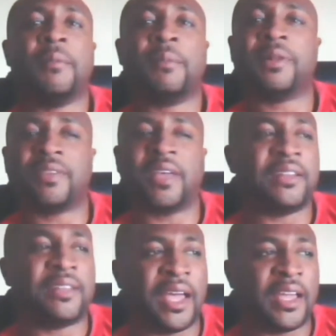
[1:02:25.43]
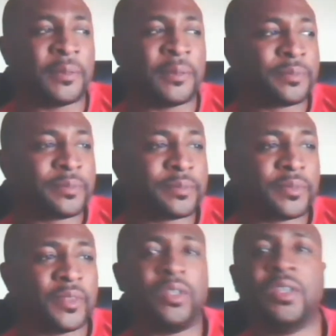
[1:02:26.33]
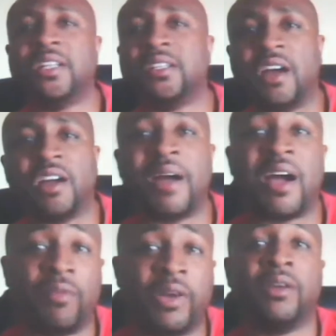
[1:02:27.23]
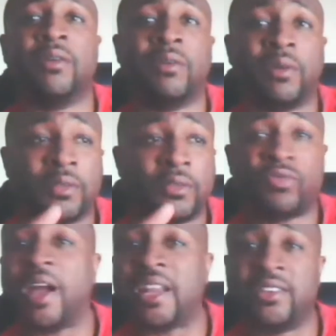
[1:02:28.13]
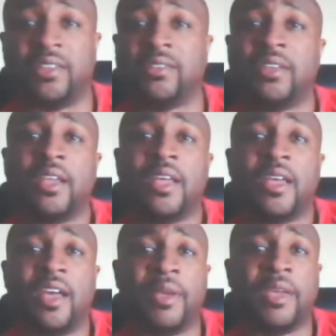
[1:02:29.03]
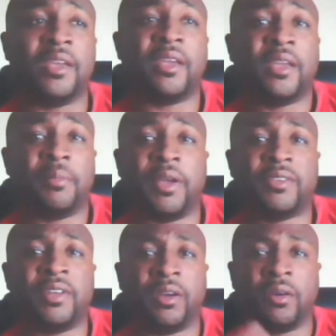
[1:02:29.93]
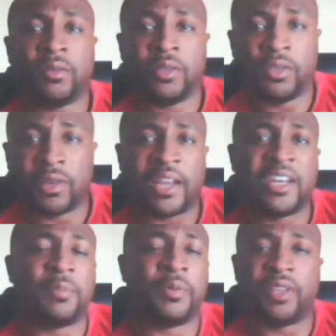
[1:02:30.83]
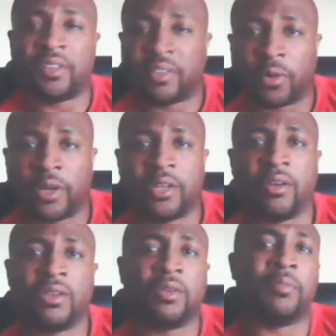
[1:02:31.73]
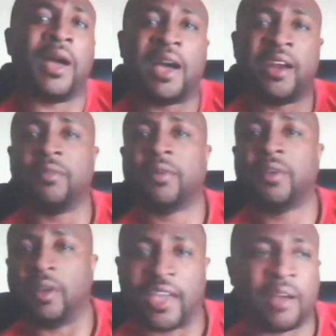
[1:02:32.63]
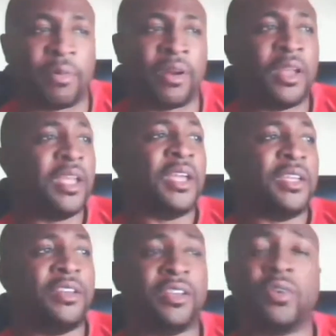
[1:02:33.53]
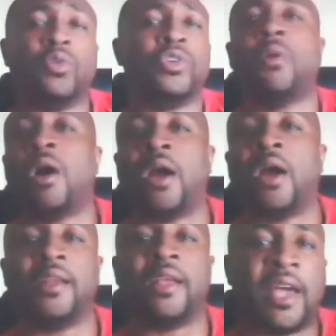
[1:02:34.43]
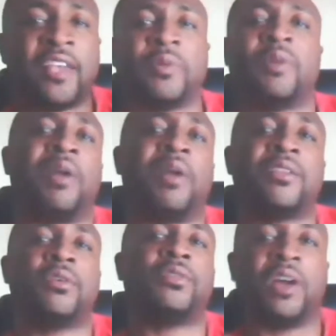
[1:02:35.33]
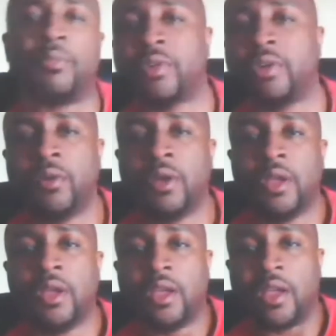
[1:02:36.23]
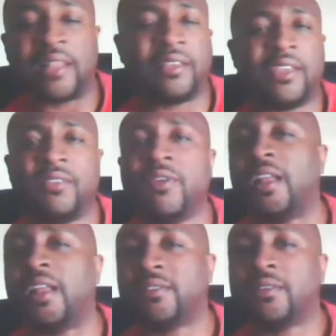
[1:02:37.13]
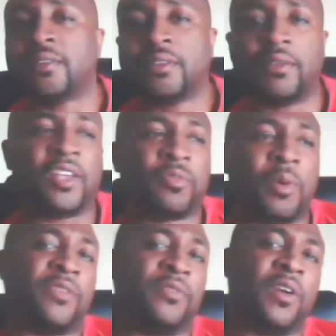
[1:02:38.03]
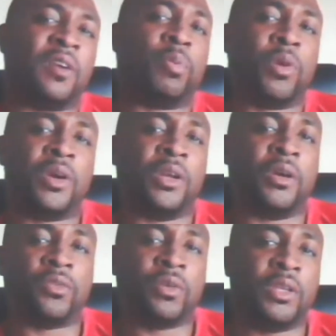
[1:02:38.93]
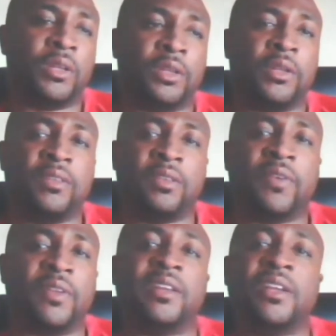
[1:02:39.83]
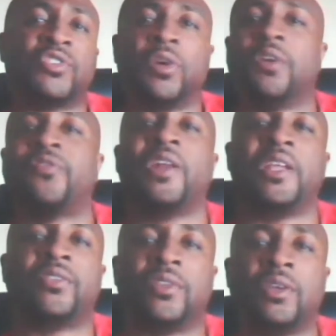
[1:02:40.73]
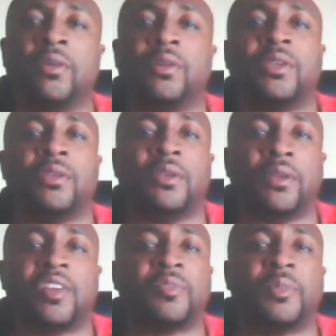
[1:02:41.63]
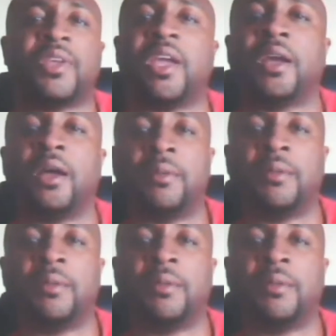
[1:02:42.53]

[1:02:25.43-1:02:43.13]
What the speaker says: But at the same time, you get to talk about real strategies. I mean, because you're not in a position where you're behind a camera. You're just who you are, and that's where the breakthroughs come through at the events. So that's why it's very important to go to these events. They're just for affiliates too. Customers can't come.